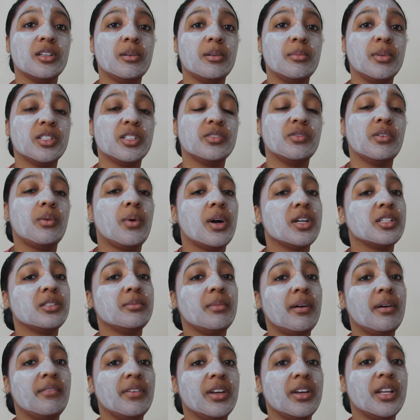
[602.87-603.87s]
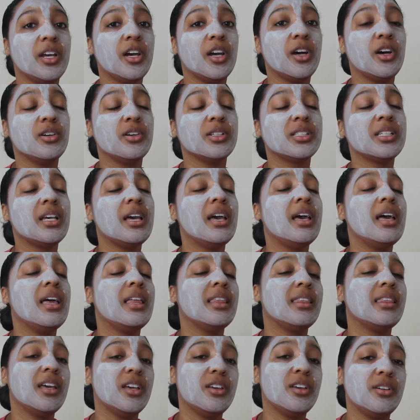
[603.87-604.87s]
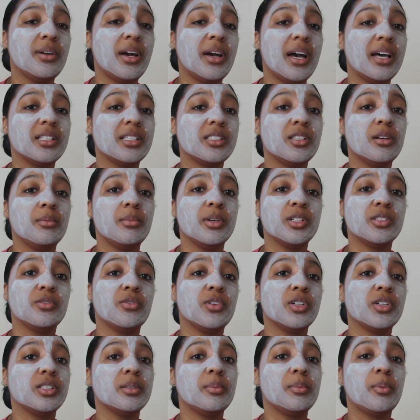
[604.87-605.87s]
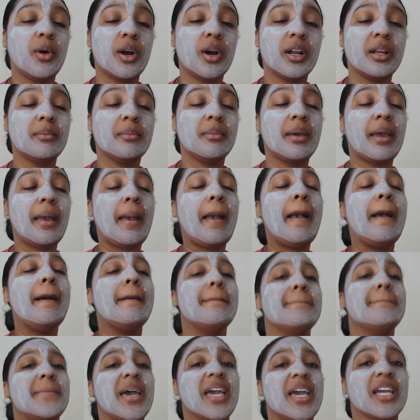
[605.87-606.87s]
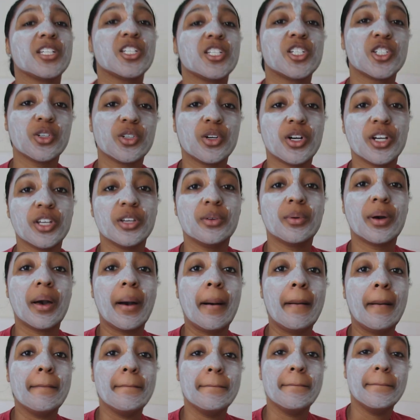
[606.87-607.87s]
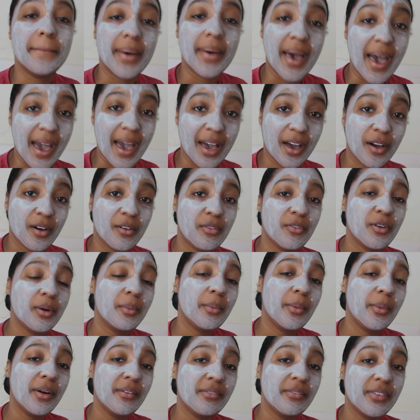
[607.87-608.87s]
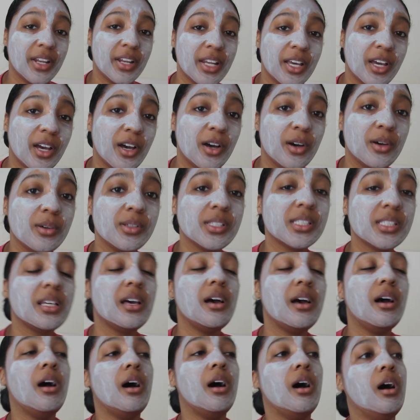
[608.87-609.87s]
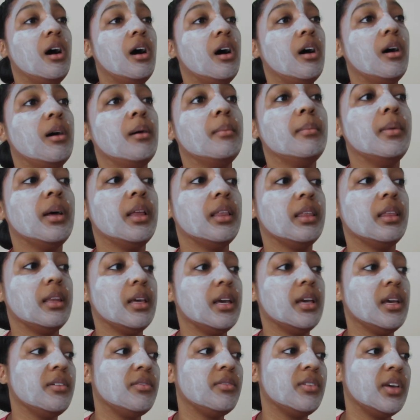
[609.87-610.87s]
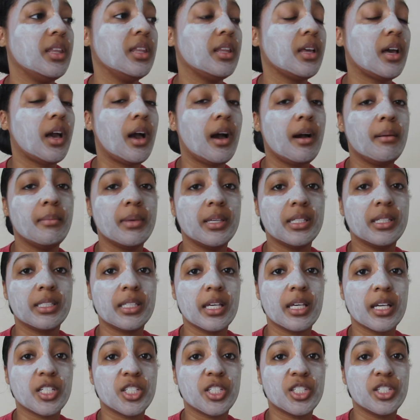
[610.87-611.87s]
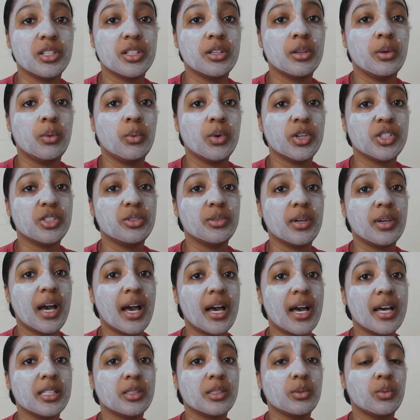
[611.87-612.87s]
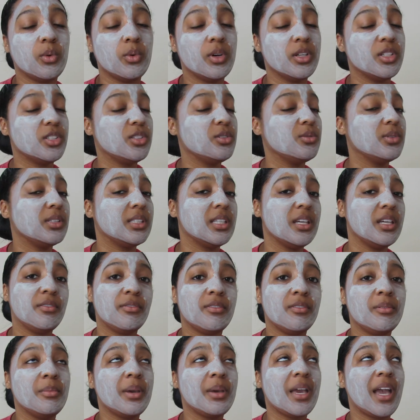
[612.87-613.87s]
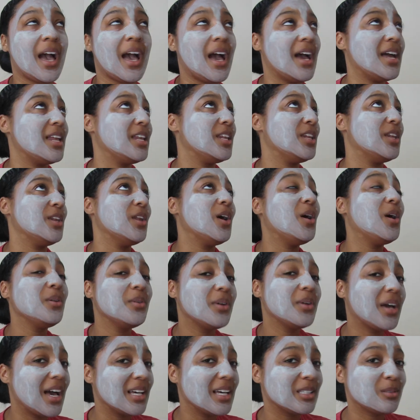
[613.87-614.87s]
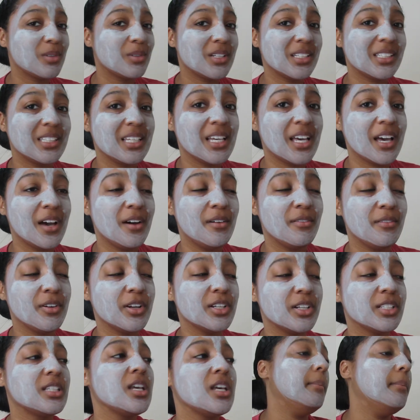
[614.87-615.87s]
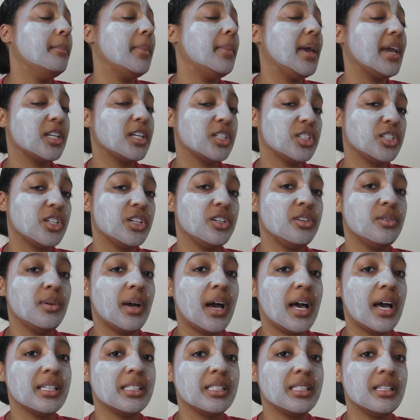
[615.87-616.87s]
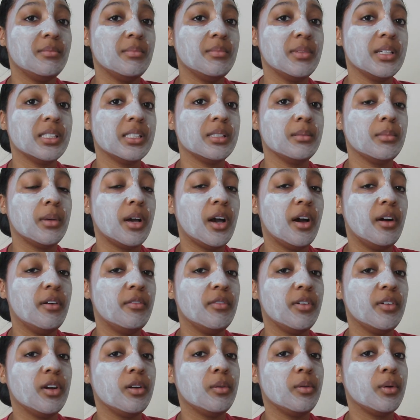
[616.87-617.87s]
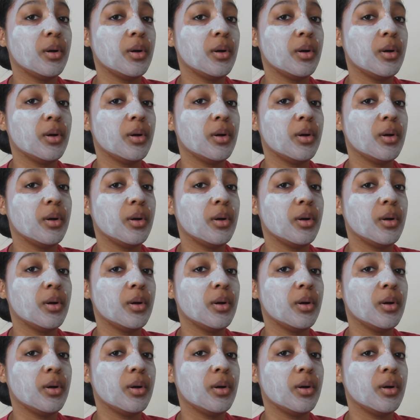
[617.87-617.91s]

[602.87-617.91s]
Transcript: so much for watching my videos thank you guys so much for supporting me make sure you come back for more videos um, leave in the comment section what you guys want to see from me. I know you guys want to see covers. Make sure you guys leave me some cover